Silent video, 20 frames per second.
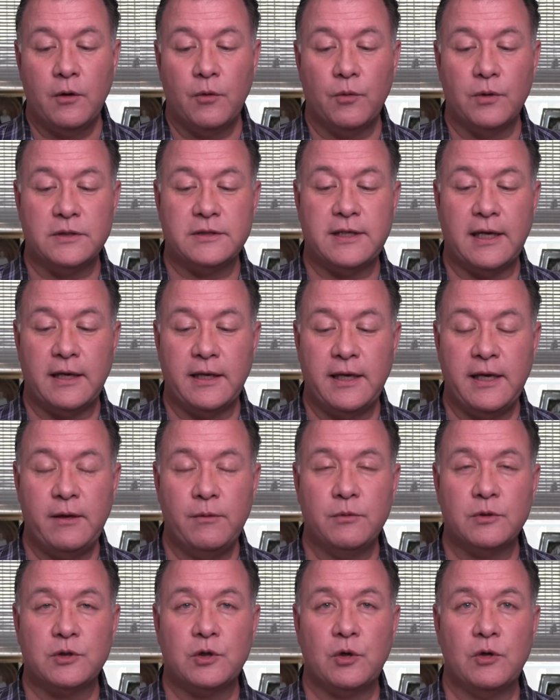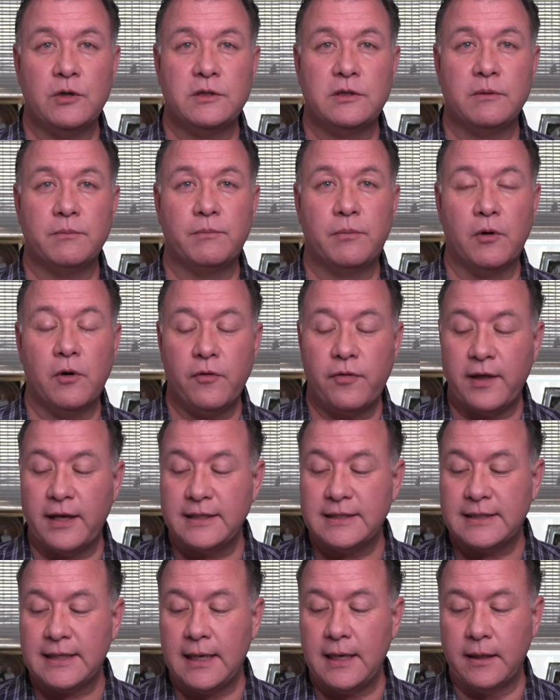was that he was going to birth a
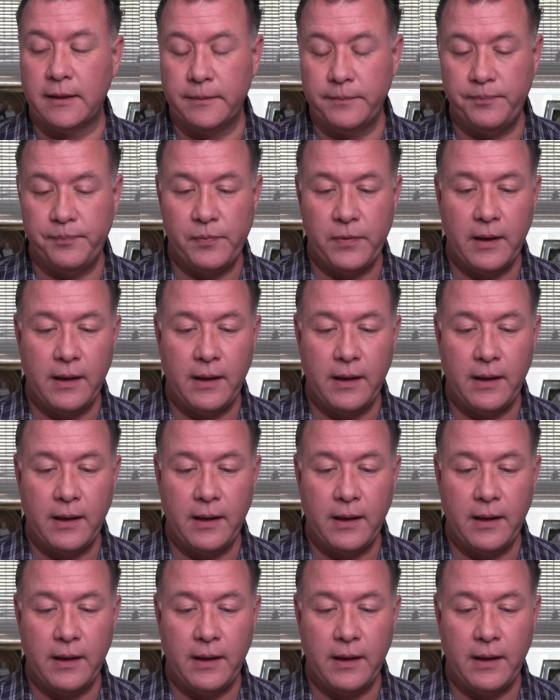son